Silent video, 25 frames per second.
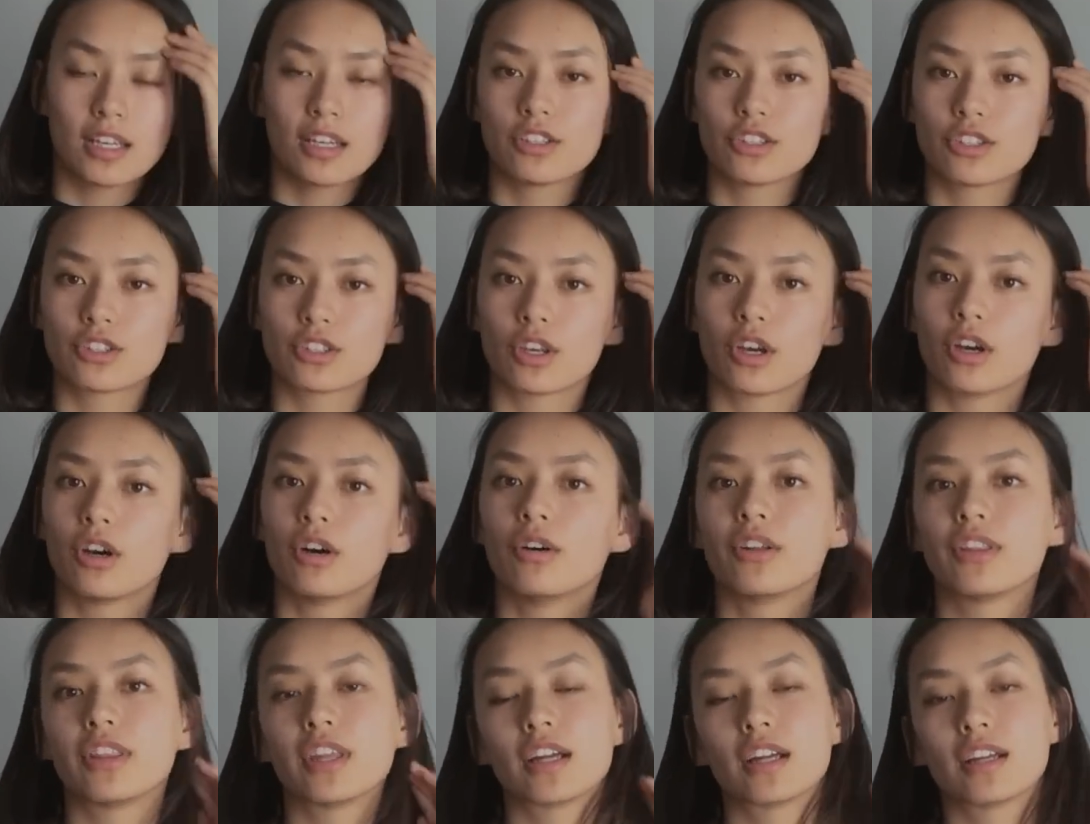So
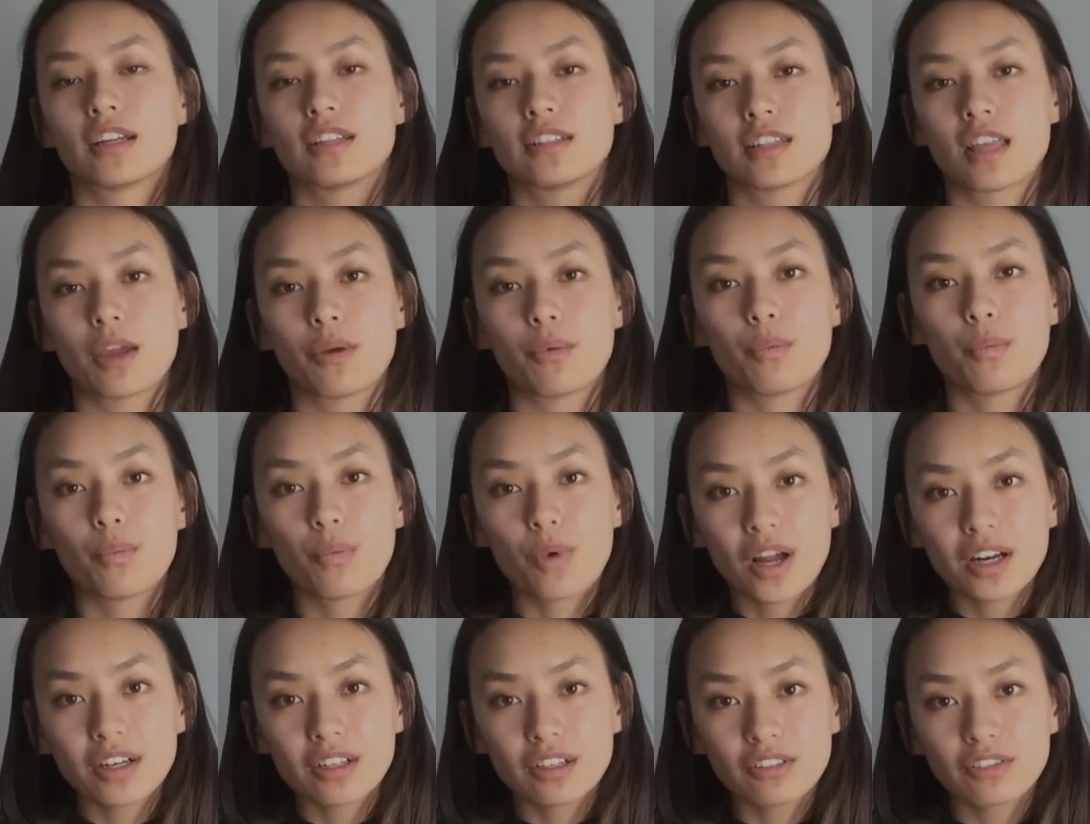there is a
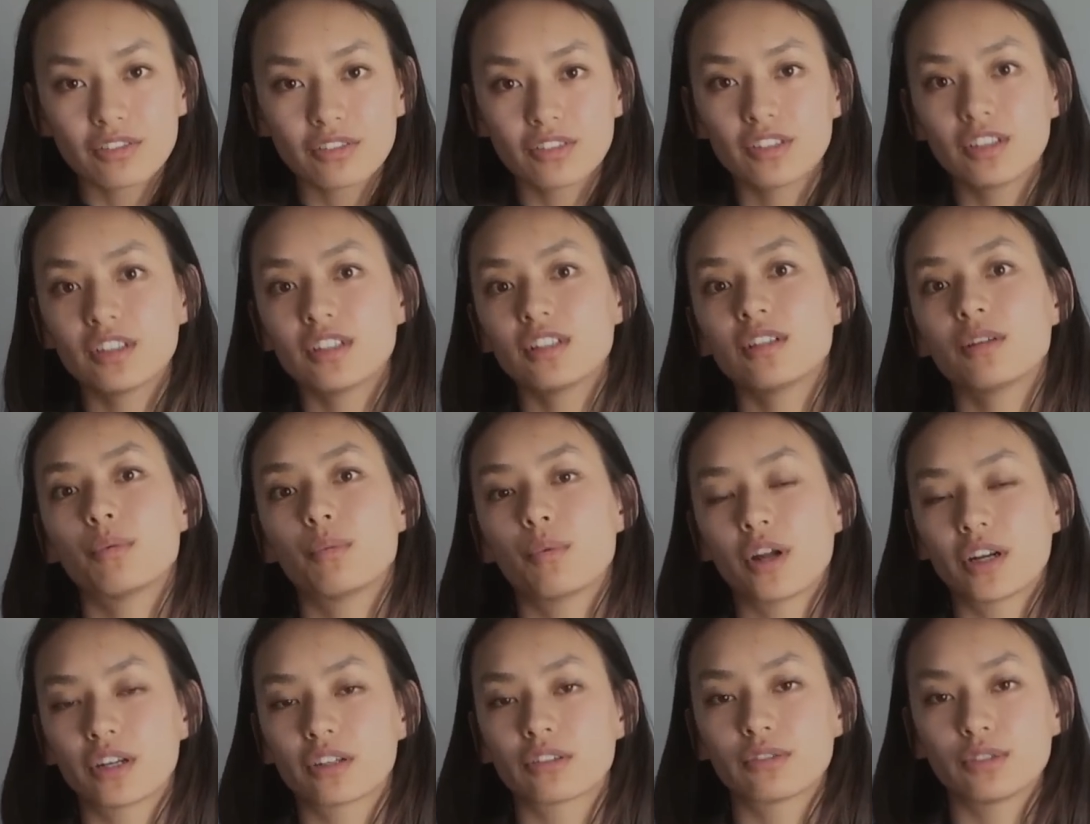wonderful,
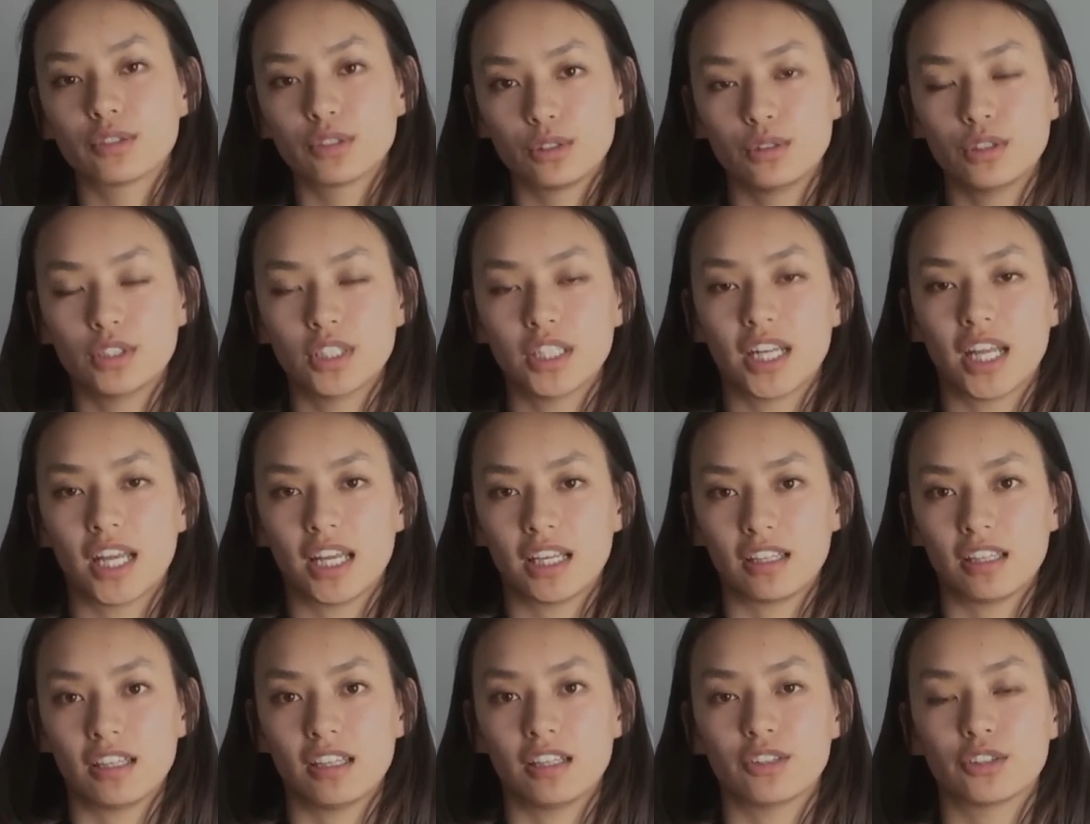wonderful tool in
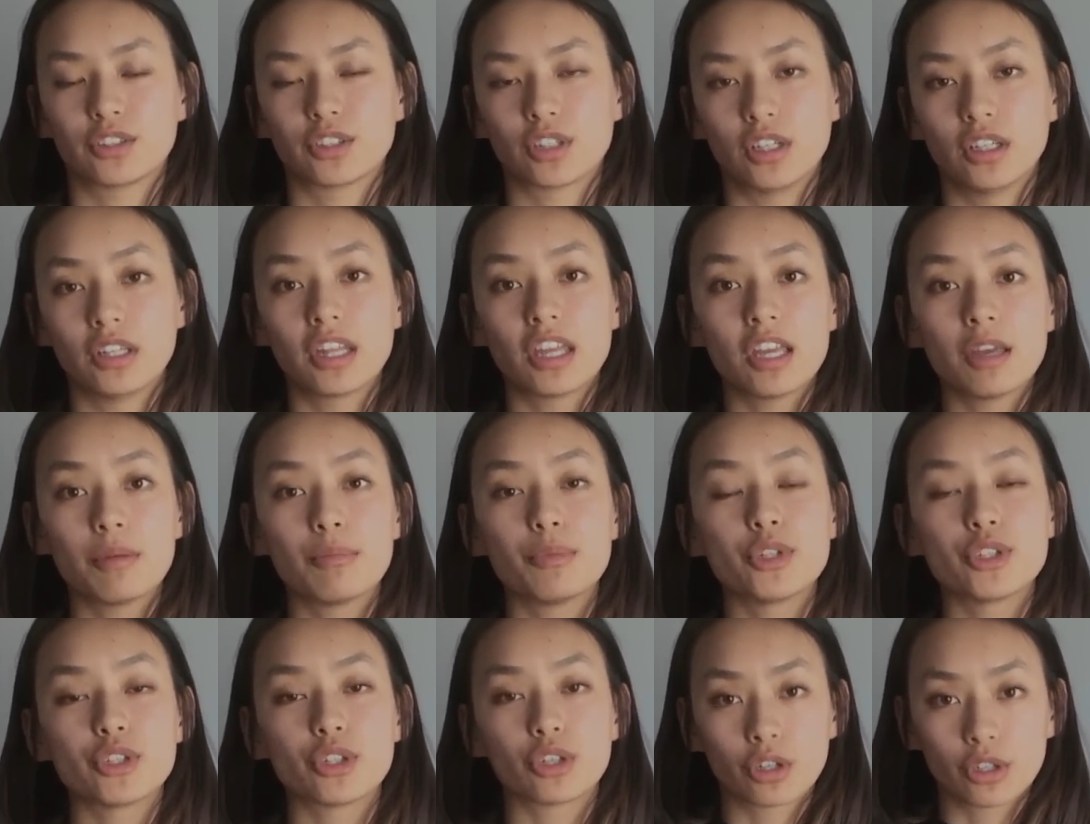Anki, it's called
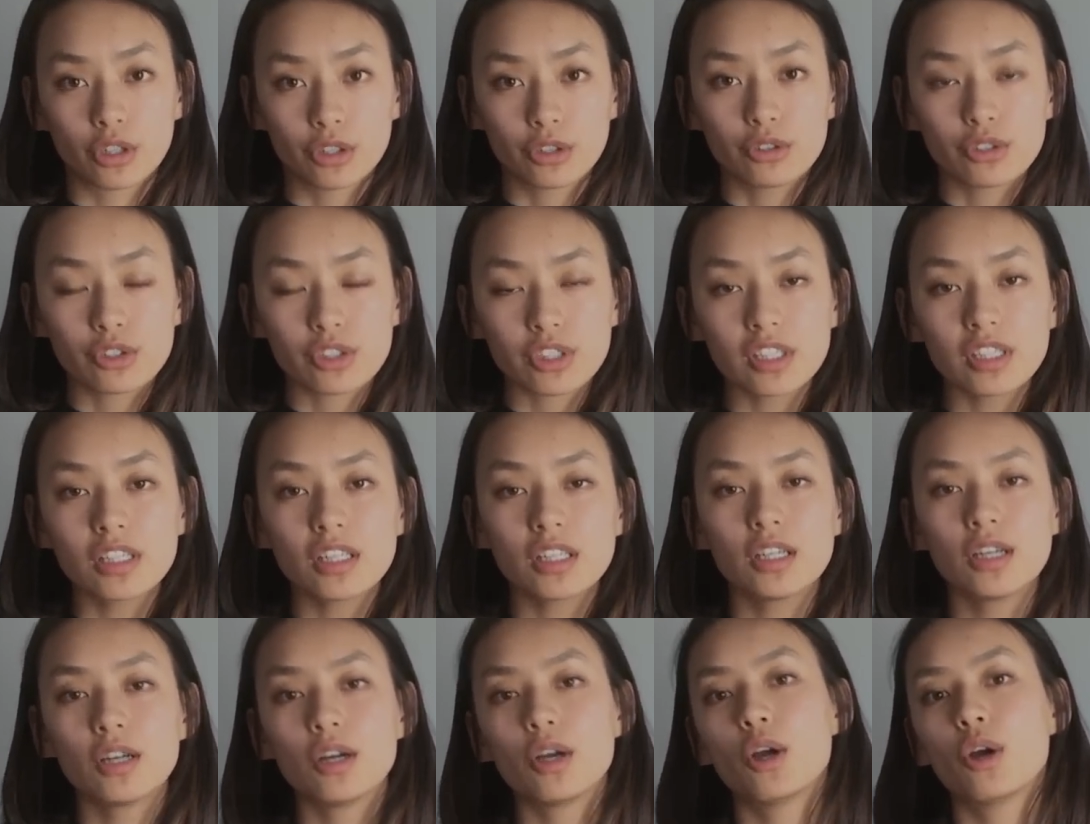image occlusion,
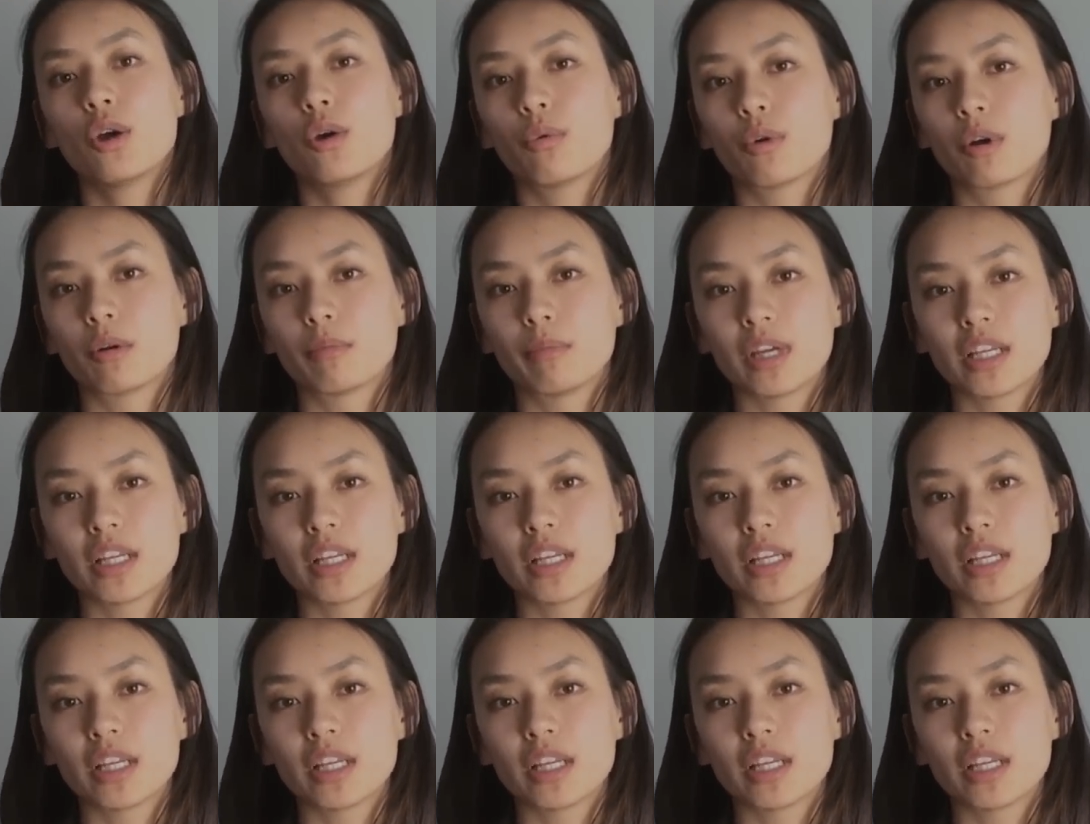where